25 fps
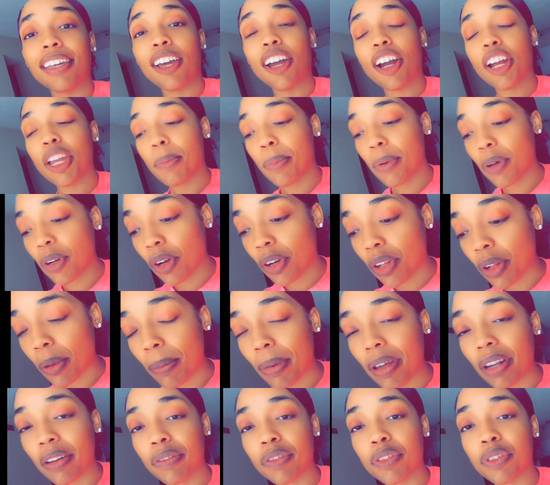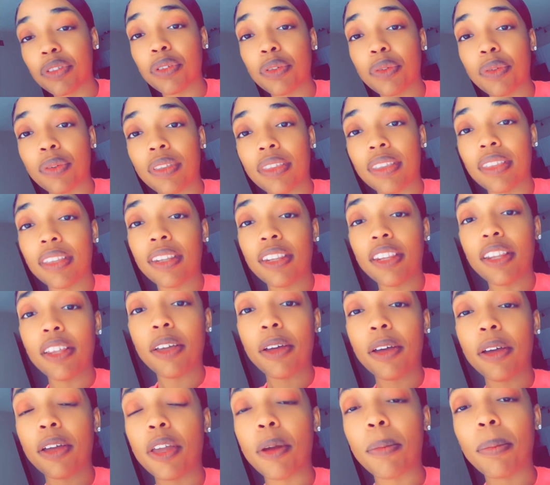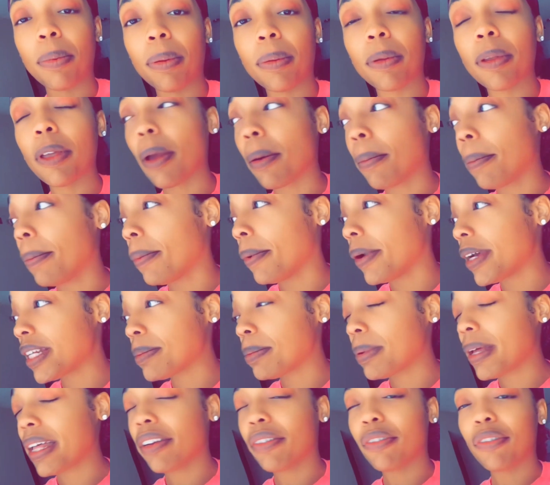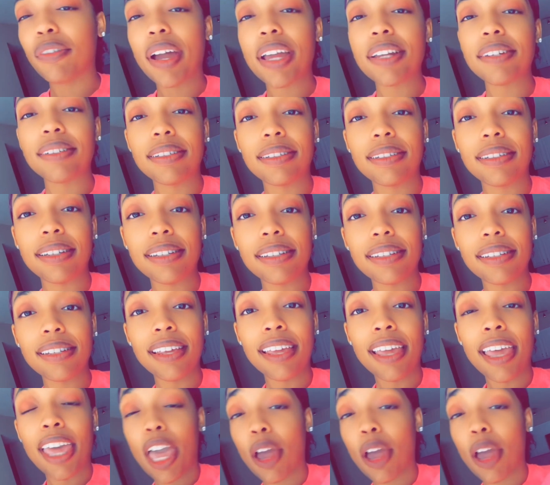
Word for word: Are you putting on the bed of truth? The your your breastplate of righteousness.